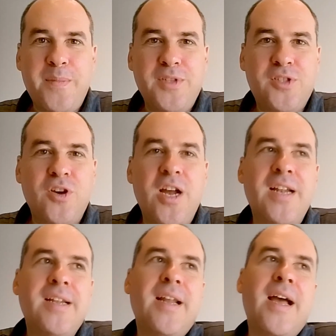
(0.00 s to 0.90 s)

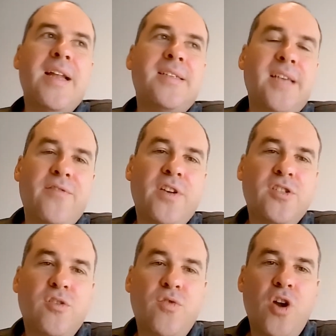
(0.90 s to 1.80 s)
So I'll say
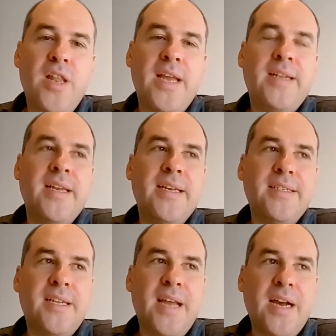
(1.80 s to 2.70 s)
first of all that these
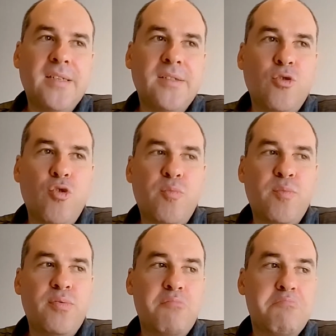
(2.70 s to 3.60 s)
attacks
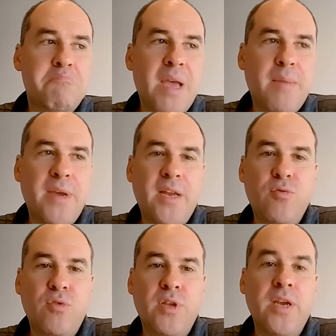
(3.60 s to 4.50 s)
group maybe
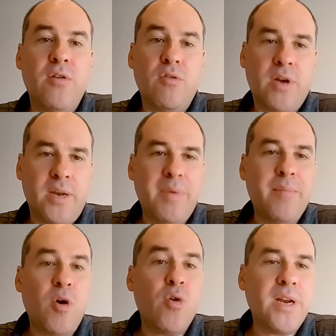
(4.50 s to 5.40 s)
into three, or can be
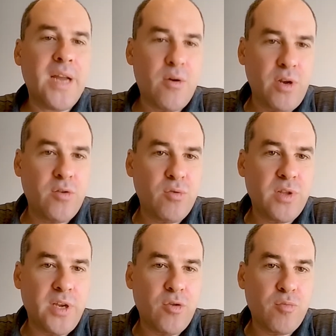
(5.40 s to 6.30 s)
broken down into
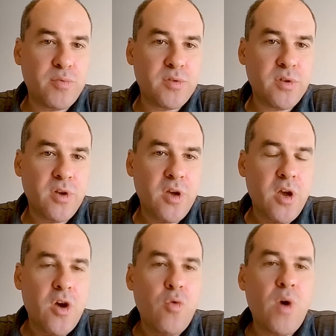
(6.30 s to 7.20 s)
three groups.
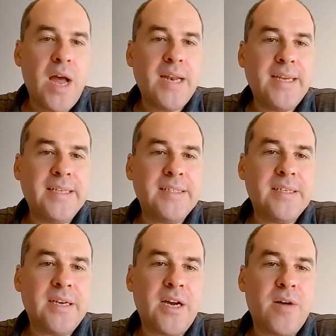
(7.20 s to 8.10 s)
One is
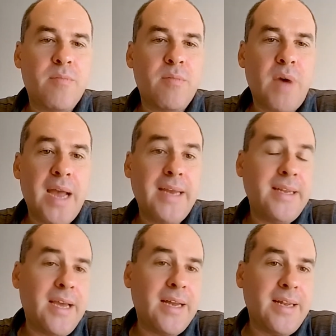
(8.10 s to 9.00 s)
IT
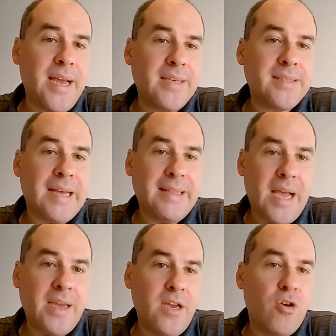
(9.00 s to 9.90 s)
attacks
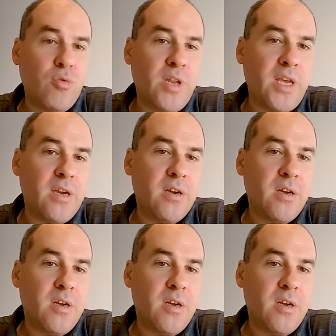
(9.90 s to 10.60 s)
attacking OT.